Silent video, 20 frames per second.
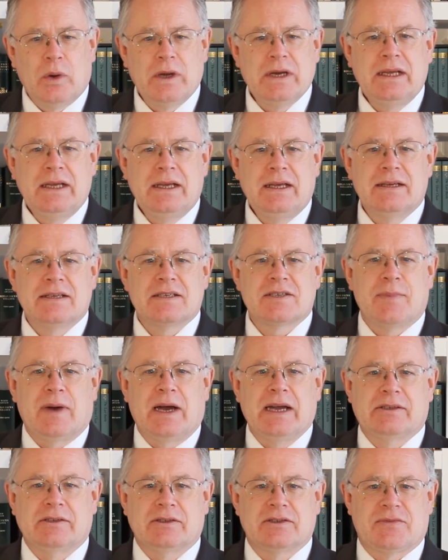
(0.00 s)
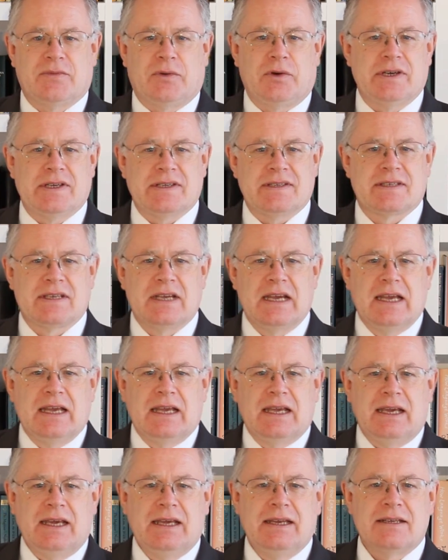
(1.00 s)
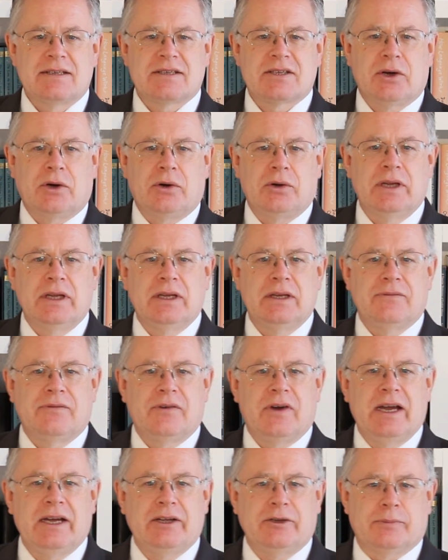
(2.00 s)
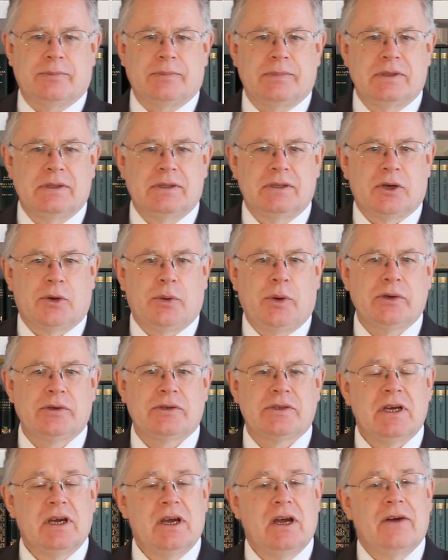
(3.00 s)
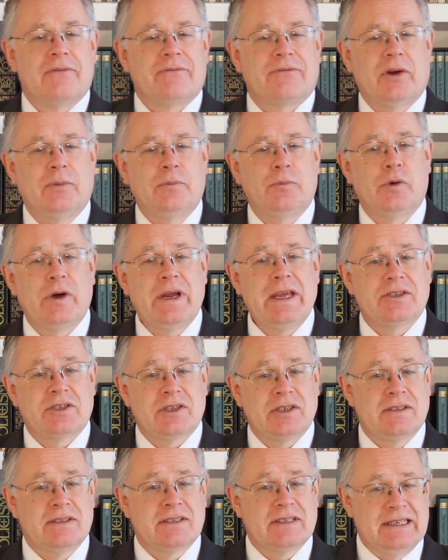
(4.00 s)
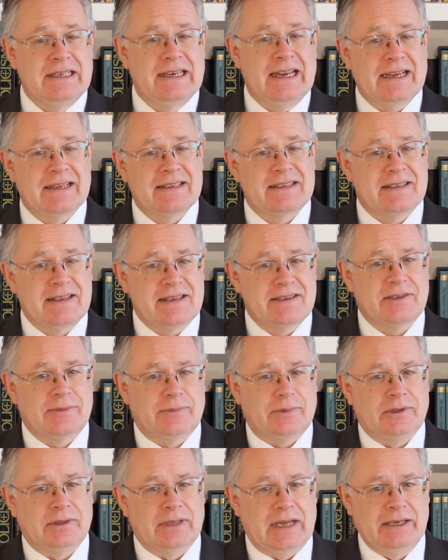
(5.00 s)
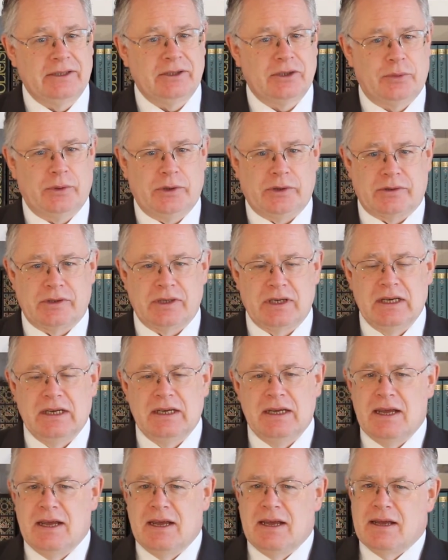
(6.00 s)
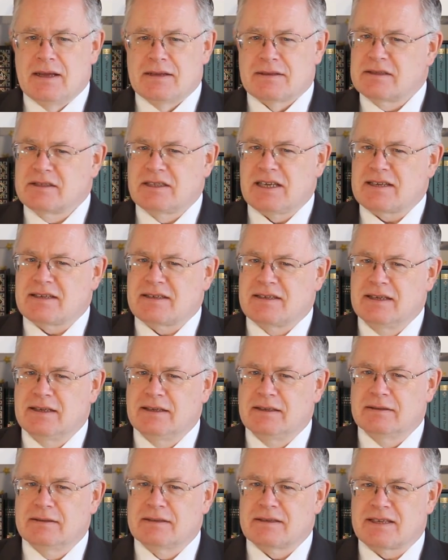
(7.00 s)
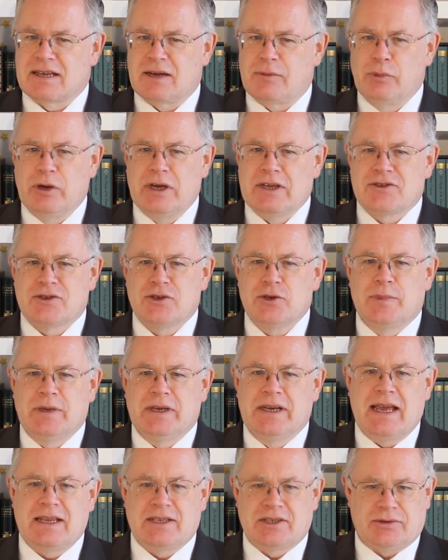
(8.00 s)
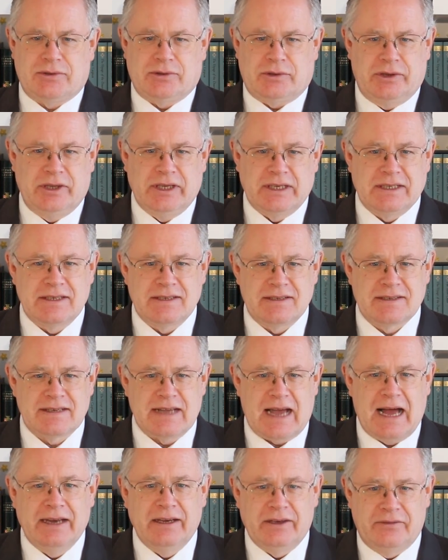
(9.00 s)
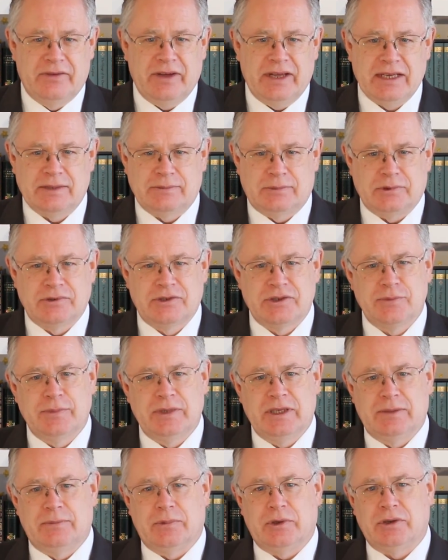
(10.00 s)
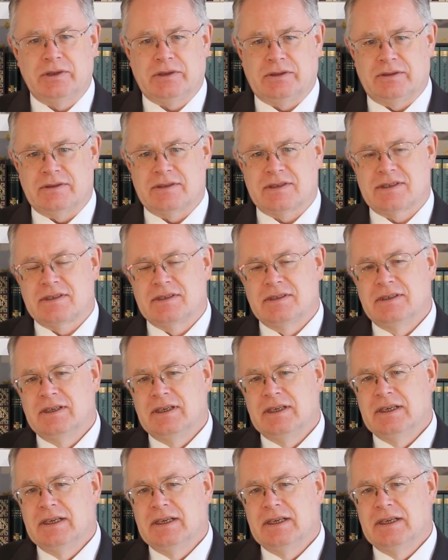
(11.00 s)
When he hears Michael's voice, it is calling for help, quote, from regions inaccessible, unquote, suggesting somewhere supernatural that is unavailable to mere mortals.